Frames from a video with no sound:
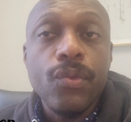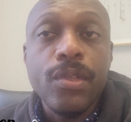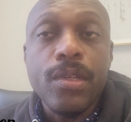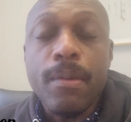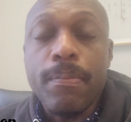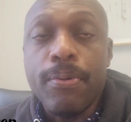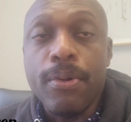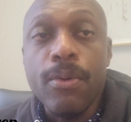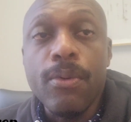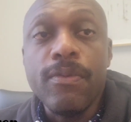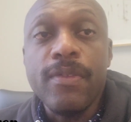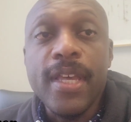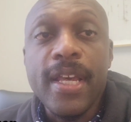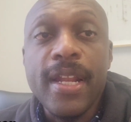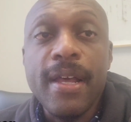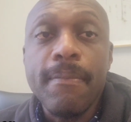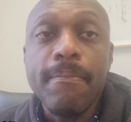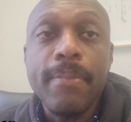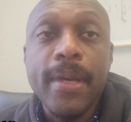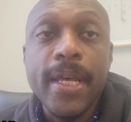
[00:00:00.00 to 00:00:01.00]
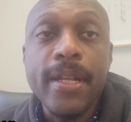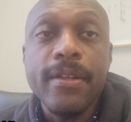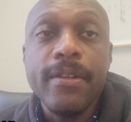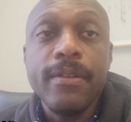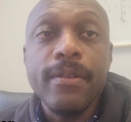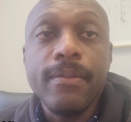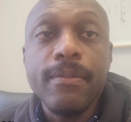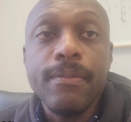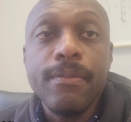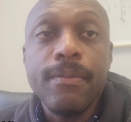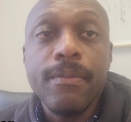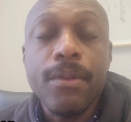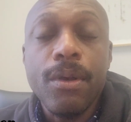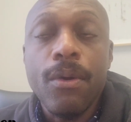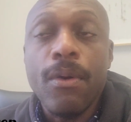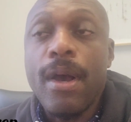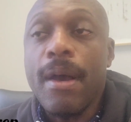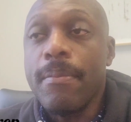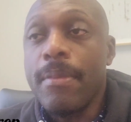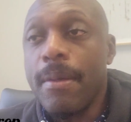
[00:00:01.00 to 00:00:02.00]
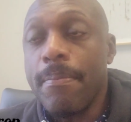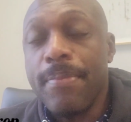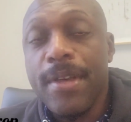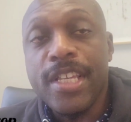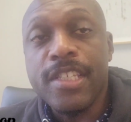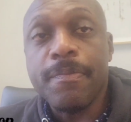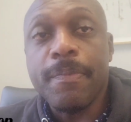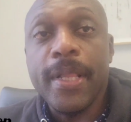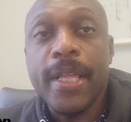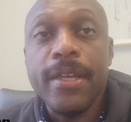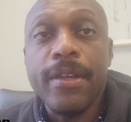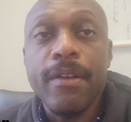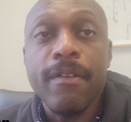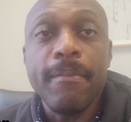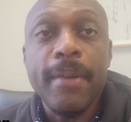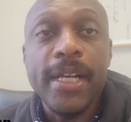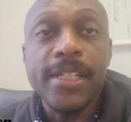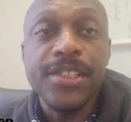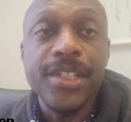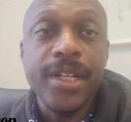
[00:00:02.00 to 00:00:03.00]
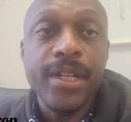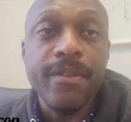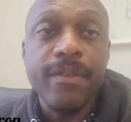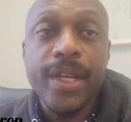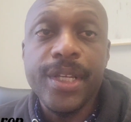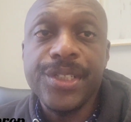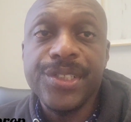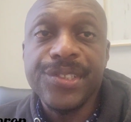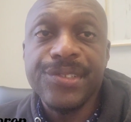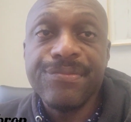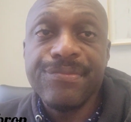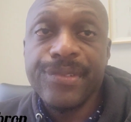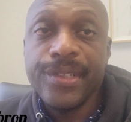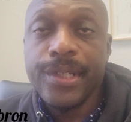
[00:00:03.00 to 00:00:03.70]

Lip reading: to prove that I'm better or I'm the best player of my generation.